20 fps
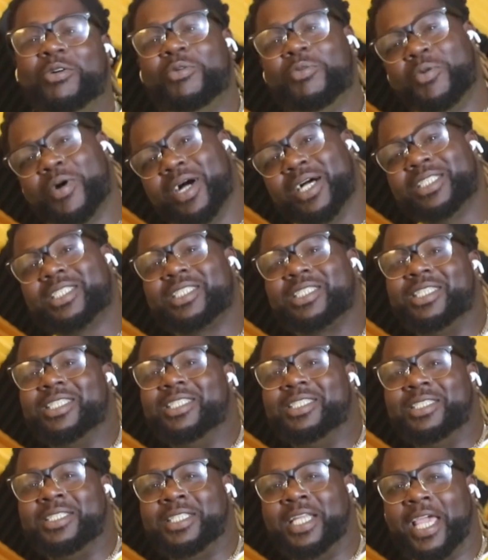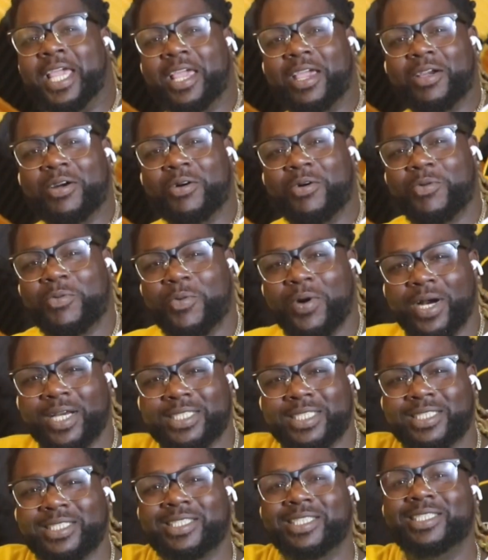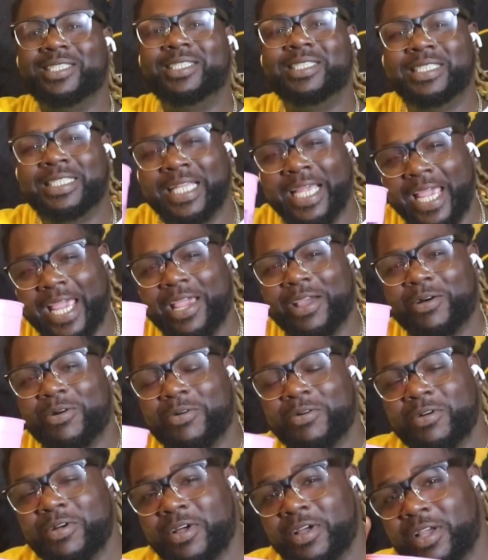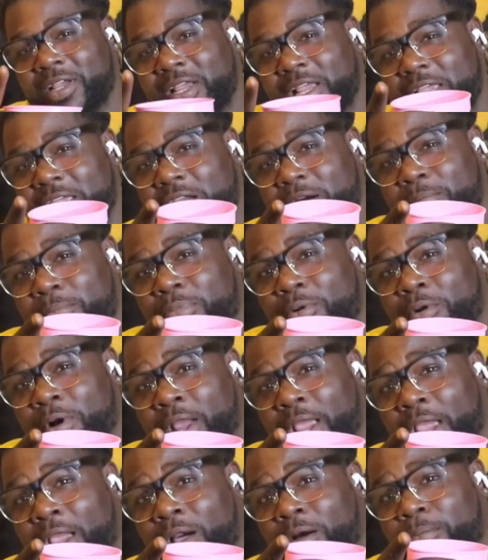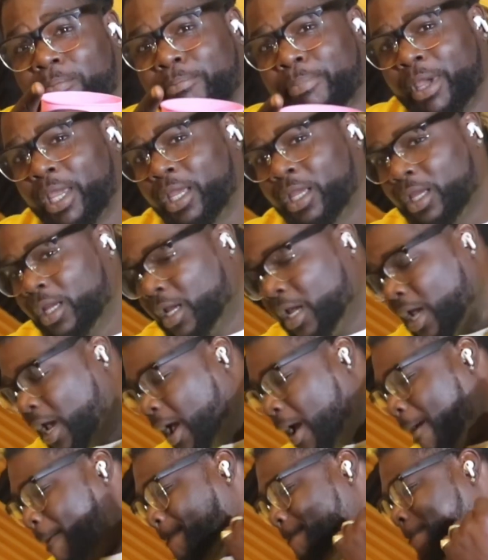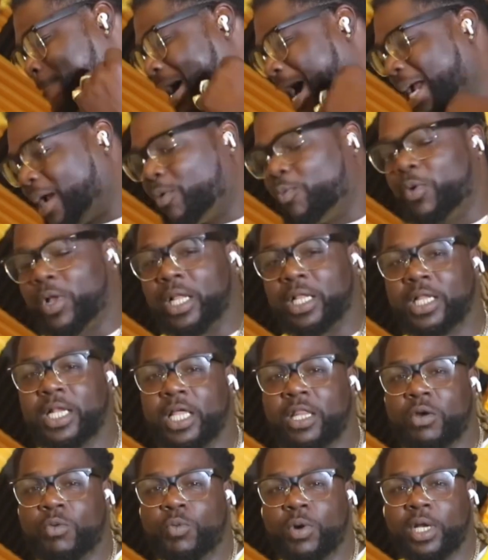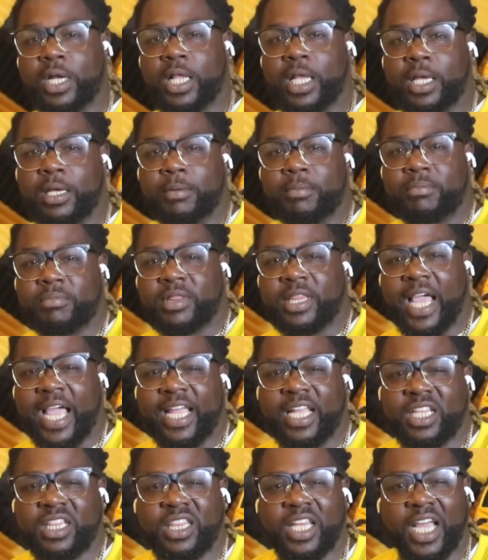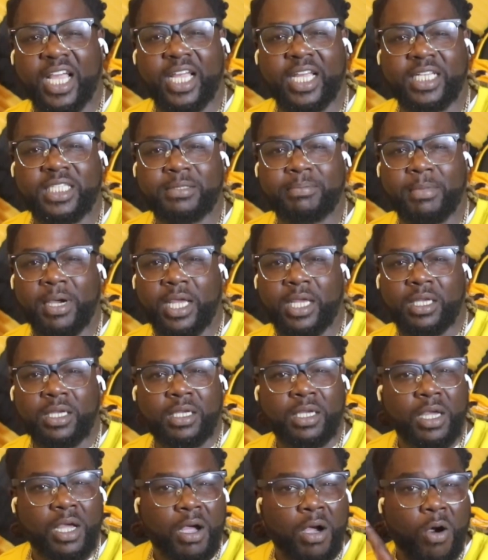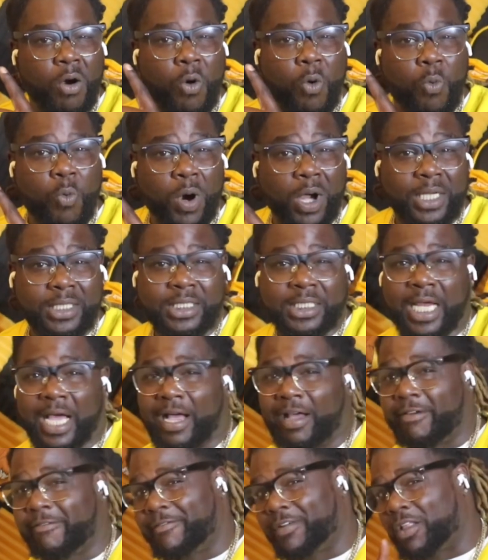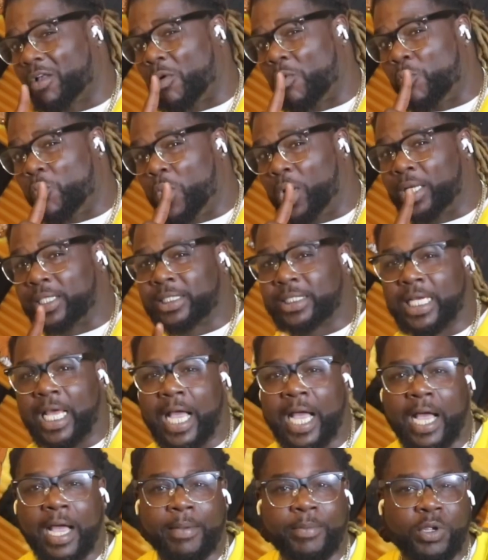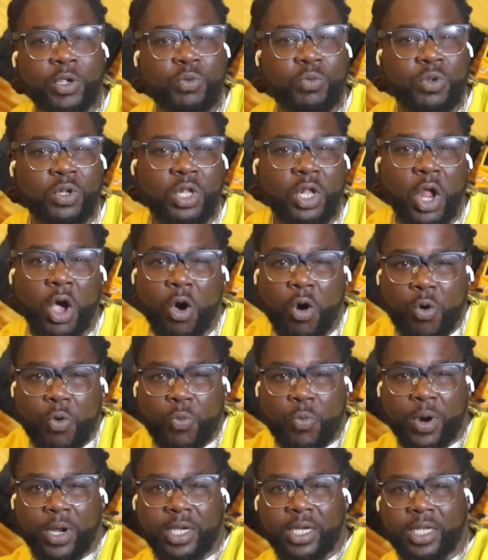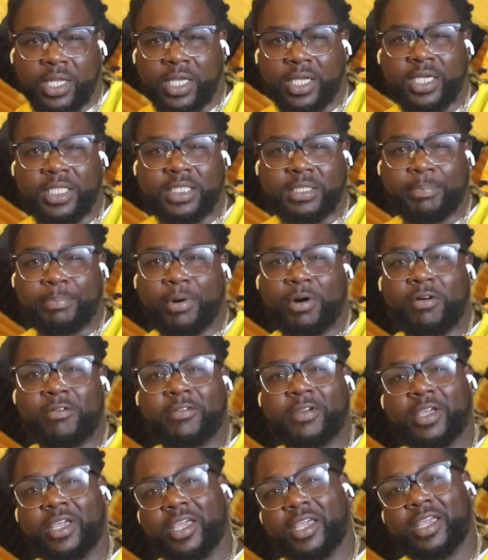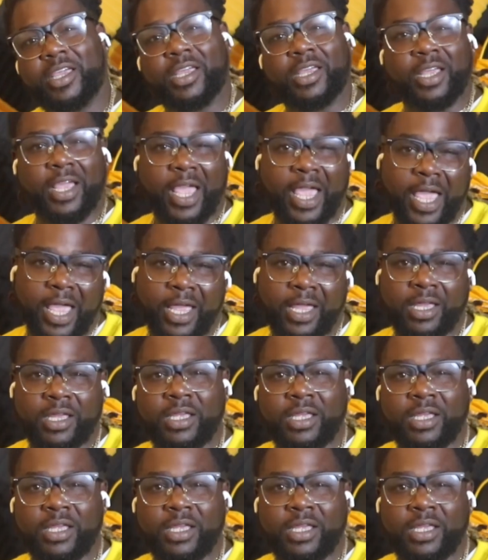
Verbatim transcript: What's the deal? What's the deal? Your boy LB bike with another one of them thank things, mate. One time for the one time, you know what it is up over here, eh?